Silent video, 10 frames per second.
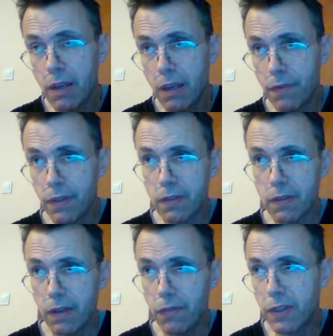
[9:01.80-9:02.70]
if it's
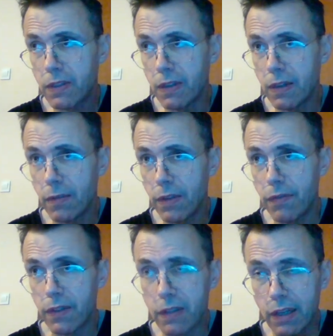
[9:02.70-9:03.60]
if it's uh,
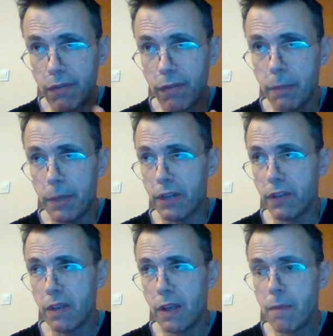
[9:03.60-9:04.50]
if it's
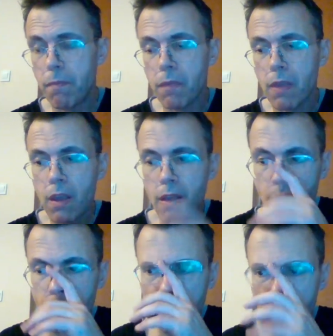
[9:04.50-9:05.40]
inflamed.
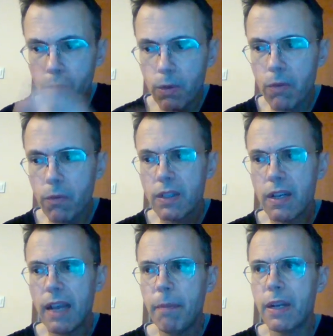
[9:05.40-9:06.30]
Uh, what what's
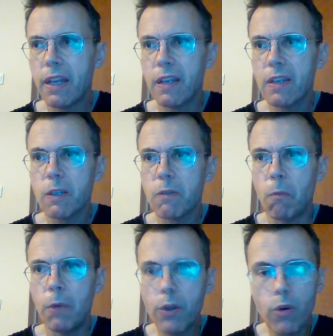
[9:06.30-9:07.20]
happening is
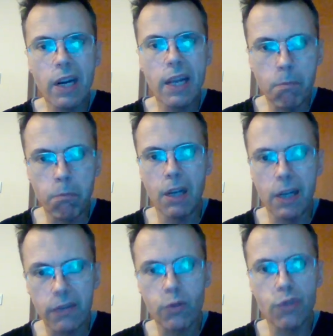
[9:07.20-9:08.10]
when you clean
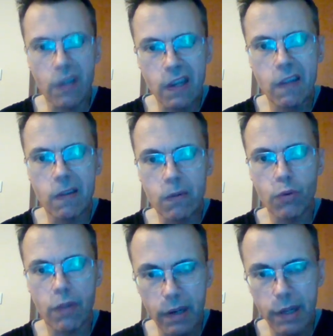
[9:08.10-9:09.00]
blood through the kidneys
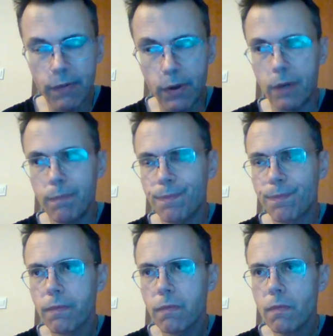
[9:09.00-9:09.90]
through the liver
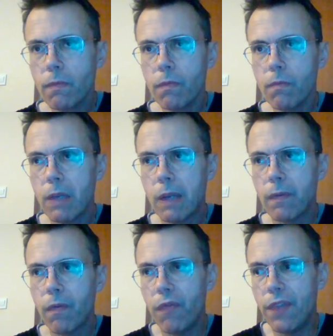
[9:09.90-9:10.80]

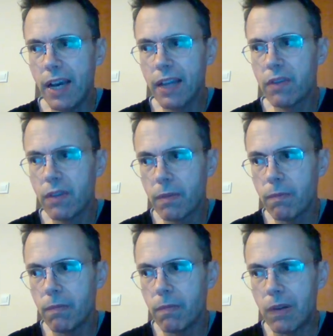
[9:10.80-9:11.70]
that
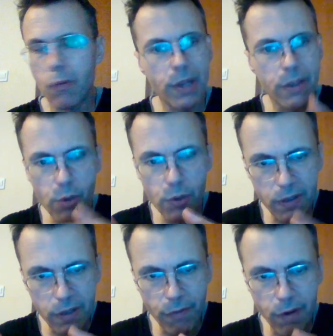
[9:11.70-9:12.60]

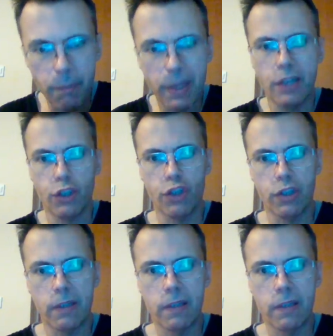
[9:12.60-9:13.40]
reduces inflammation.